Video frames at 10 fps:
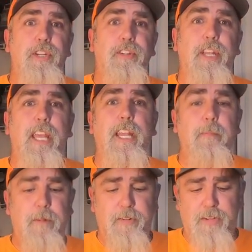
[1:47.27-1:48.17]
just to get
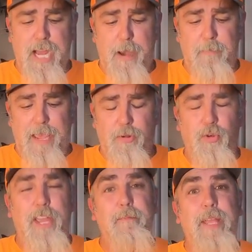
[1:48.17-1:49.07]
him to stop.
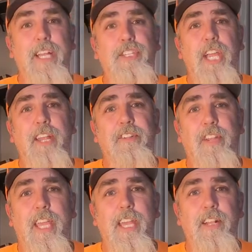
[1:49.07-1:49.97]
That'll give me a chance
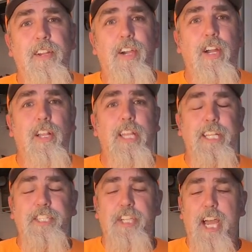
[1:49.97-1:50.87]
to get a
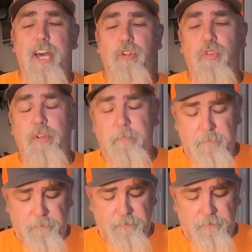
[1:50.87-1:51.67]
clean shot on him.